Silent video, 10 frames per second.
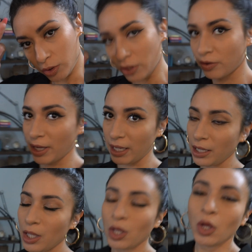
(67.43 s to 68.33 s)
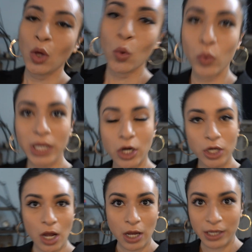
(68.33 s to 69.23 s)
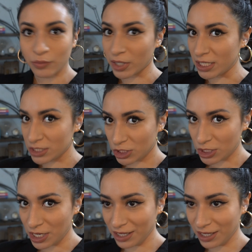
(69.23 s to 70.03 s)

okay? We are not rich,